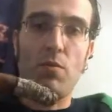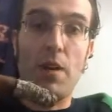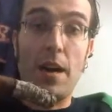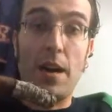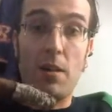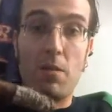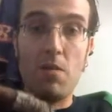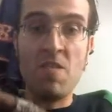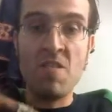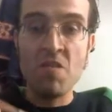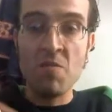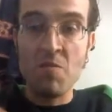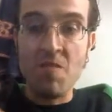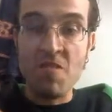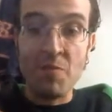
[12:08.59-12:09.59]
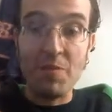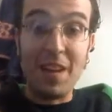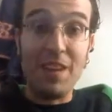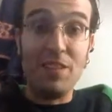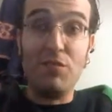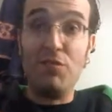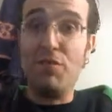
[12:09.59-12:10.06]
Wow.
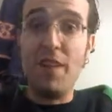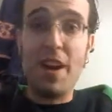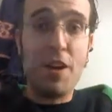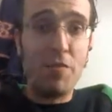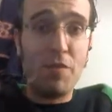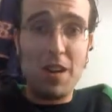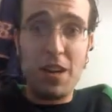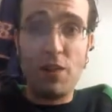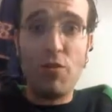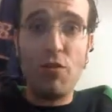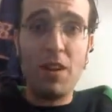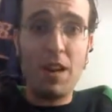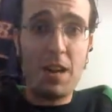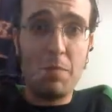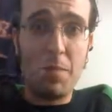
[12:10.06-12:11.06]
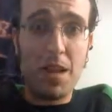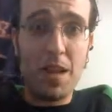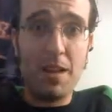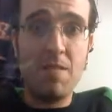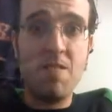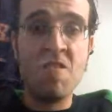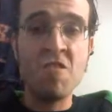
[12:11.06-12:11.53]
Tastes very
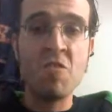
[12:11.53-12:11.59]
creamy.